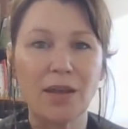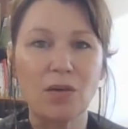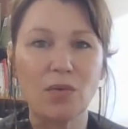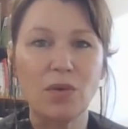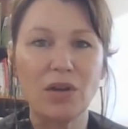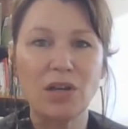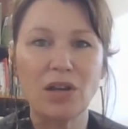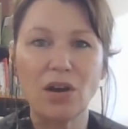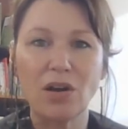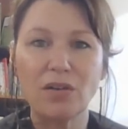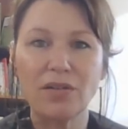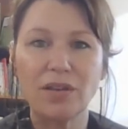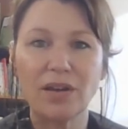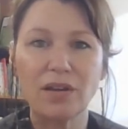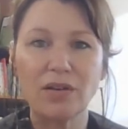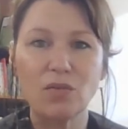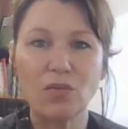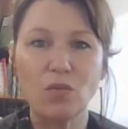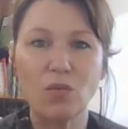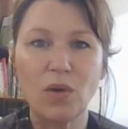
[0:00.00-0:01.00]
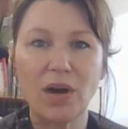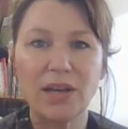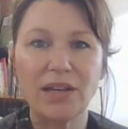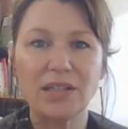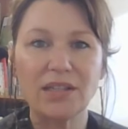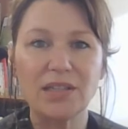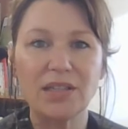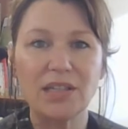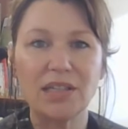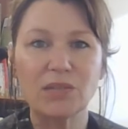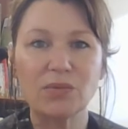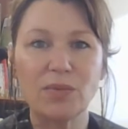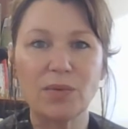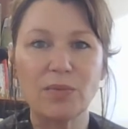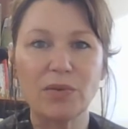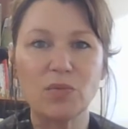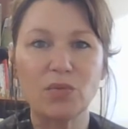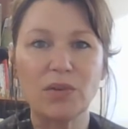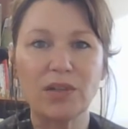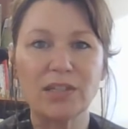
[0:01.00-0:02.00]
We know that one in six
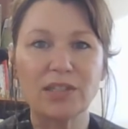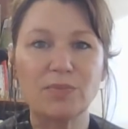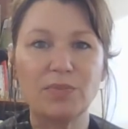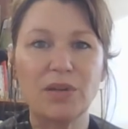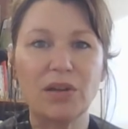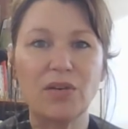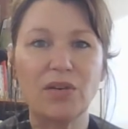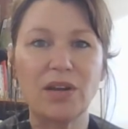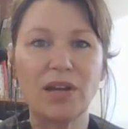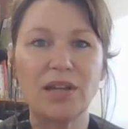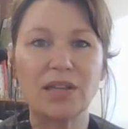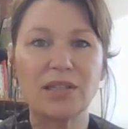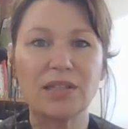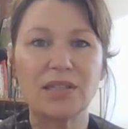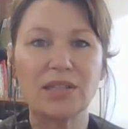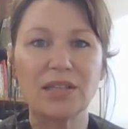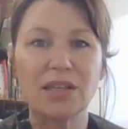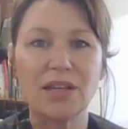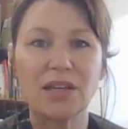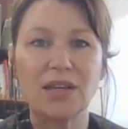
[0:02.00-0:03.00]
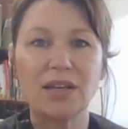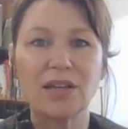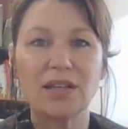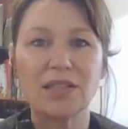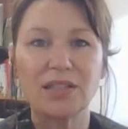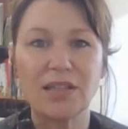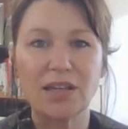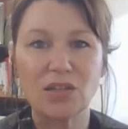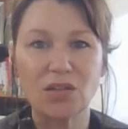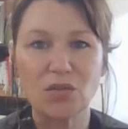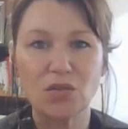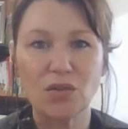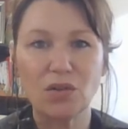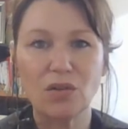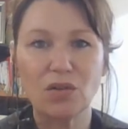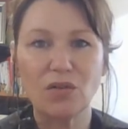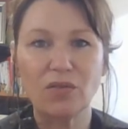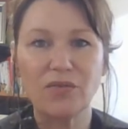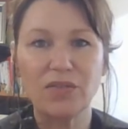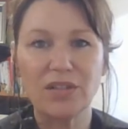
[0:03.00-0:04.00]
women will experience sexual
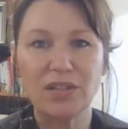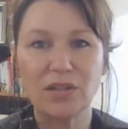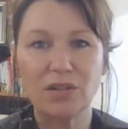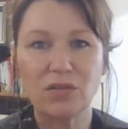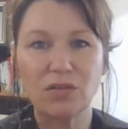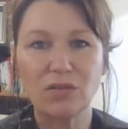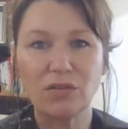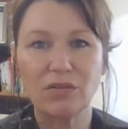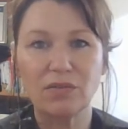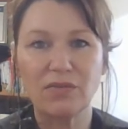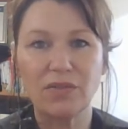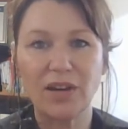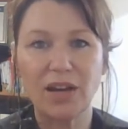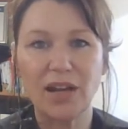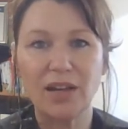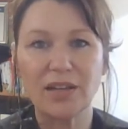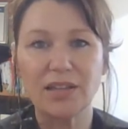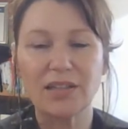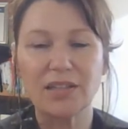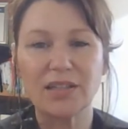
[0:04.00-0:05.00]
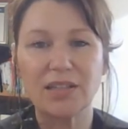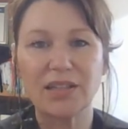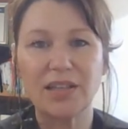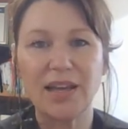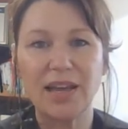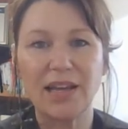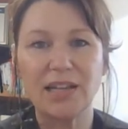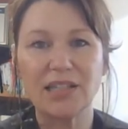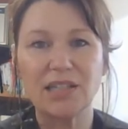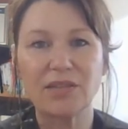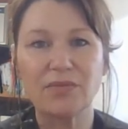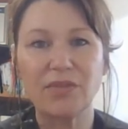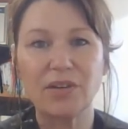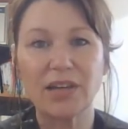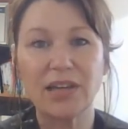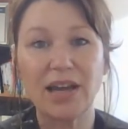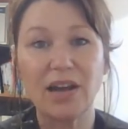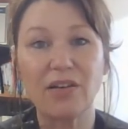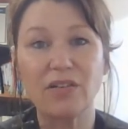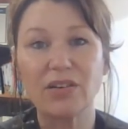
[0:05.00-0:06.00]
or physical violence at the hands of a
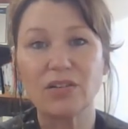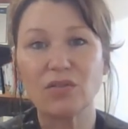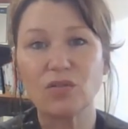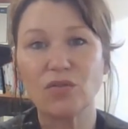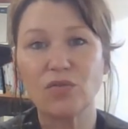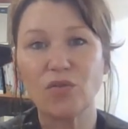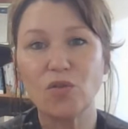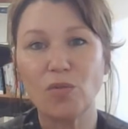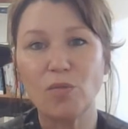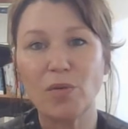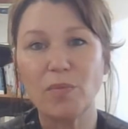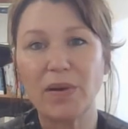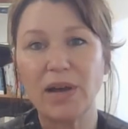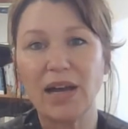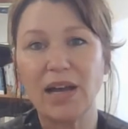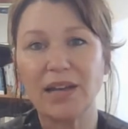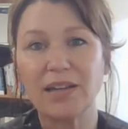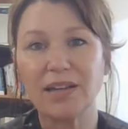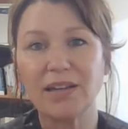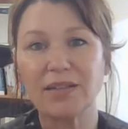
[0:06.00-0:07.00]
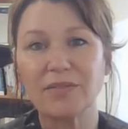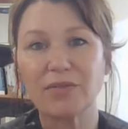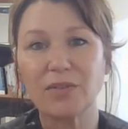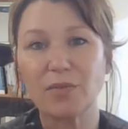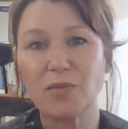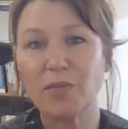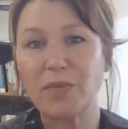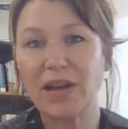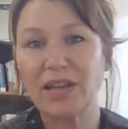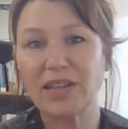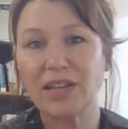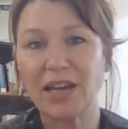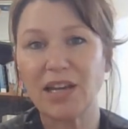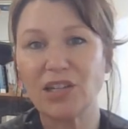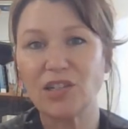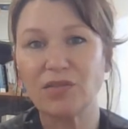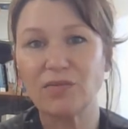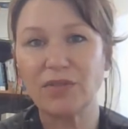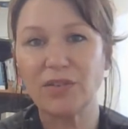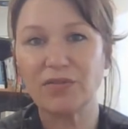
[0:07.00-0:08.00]
current or former partner from about the
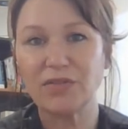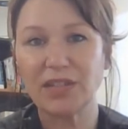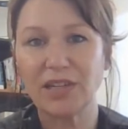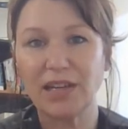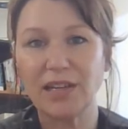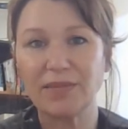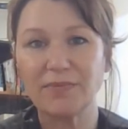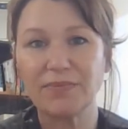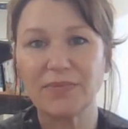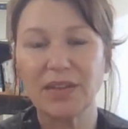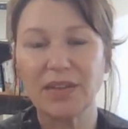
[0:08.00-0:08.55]
age of 15.